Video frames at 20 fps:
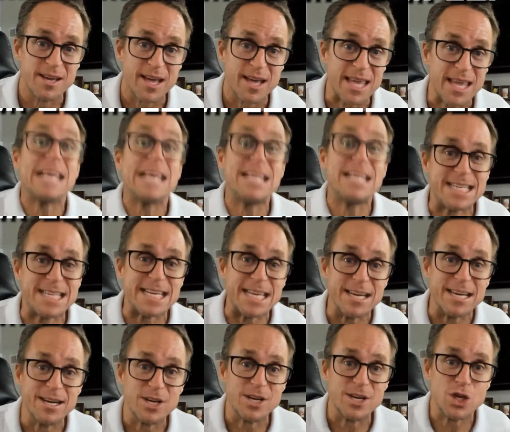Easy.
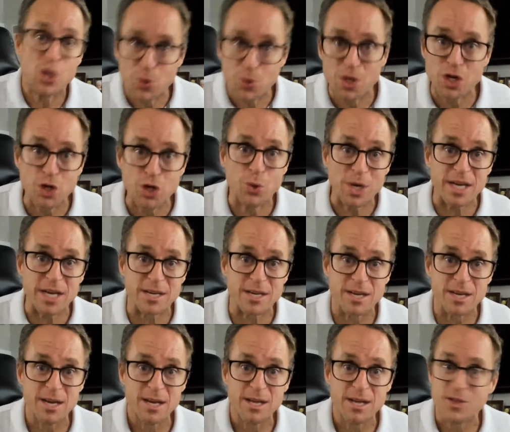You can do it.
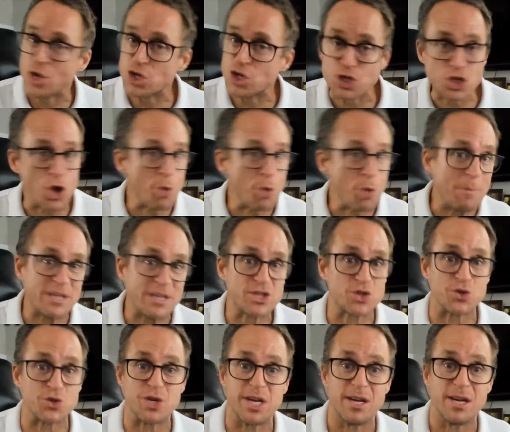There's no
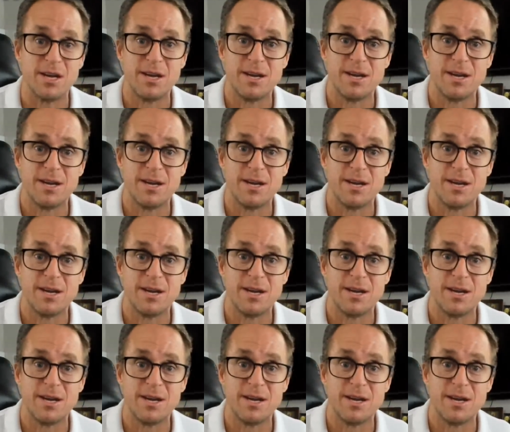mystery.